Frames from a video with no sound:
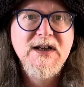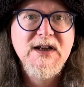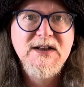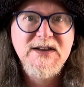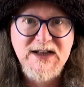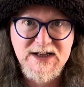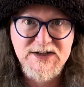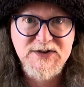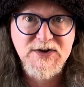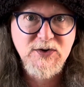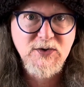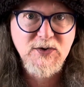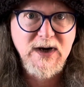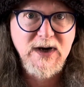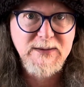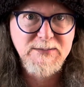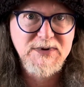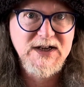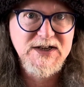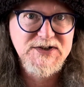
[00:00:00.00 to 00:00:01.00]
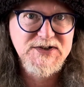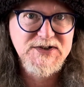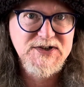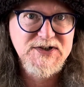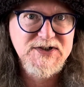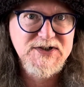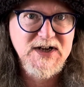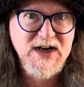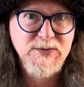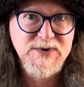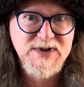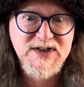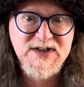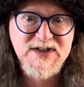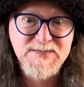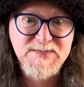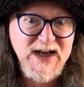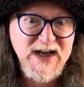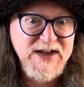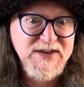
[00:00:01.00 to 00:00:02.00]
That's a great place to start with this
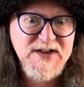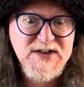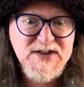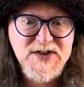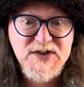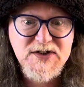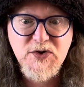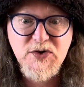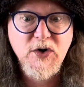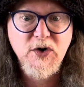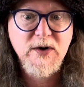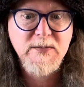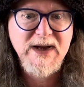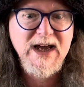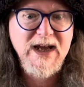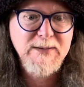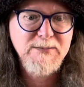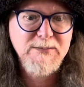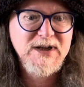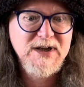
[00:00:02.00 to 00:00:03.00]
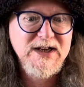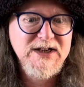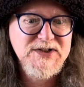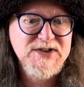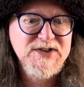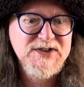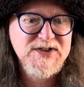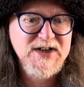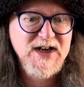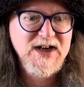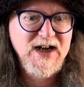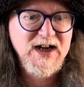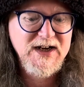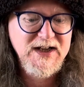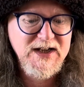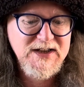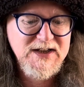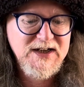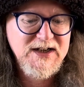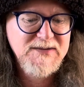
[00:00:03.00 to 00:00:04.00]
band. This is not a bad place to start
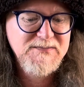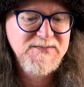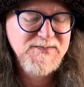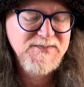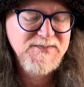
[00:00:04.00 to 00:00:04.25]
either.